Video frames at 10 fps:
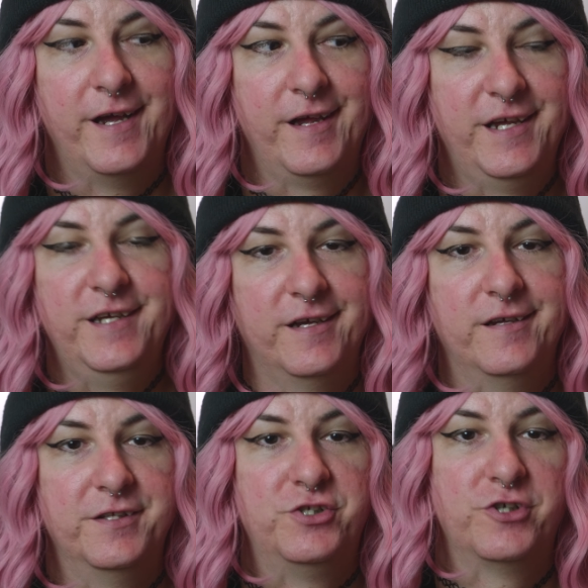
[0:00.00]
He
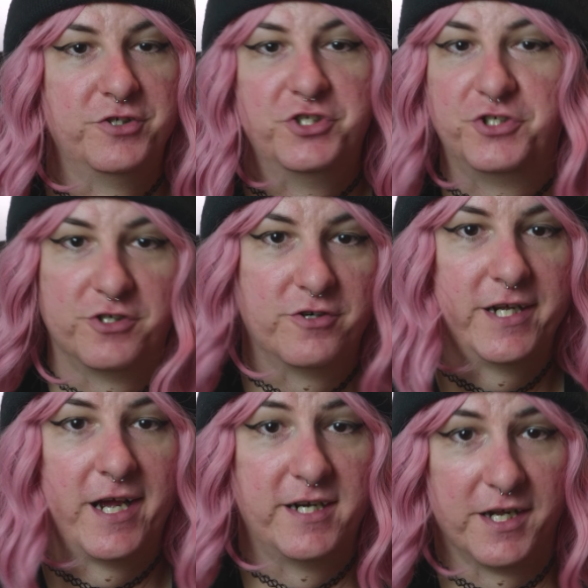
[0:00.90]
is judge,
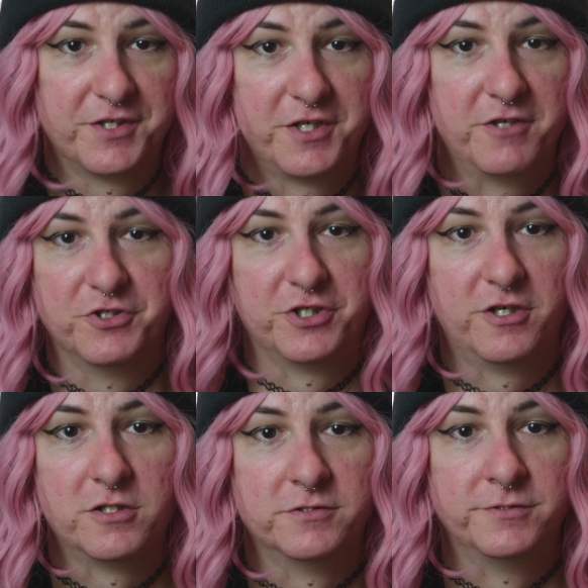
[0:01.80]
jury, and executioner.